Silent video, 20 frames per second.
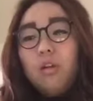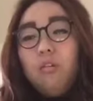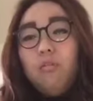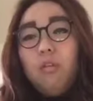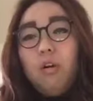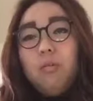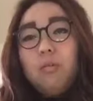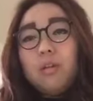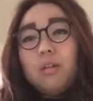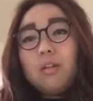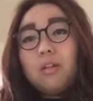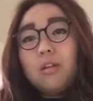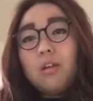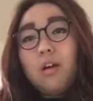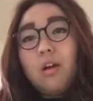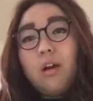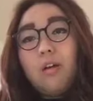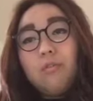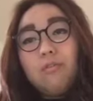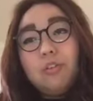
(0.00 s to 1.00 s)
What about
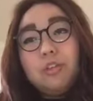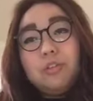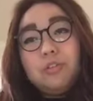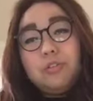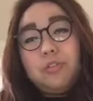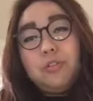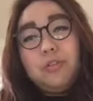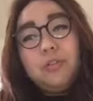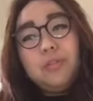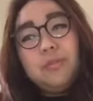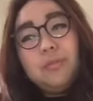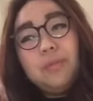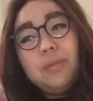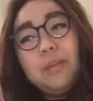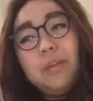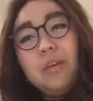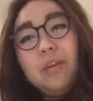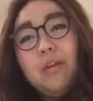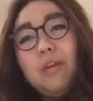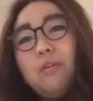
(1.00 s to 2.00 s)
coffee sugar?
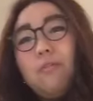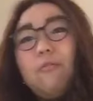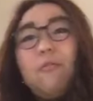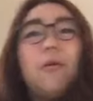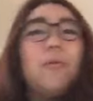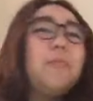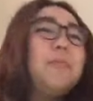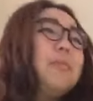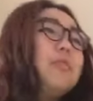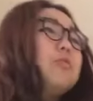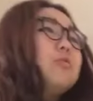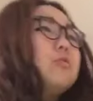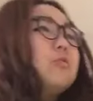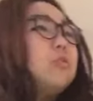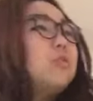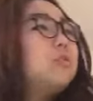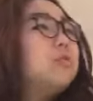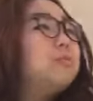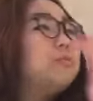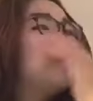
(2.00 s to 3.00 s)
Well, milk sugar.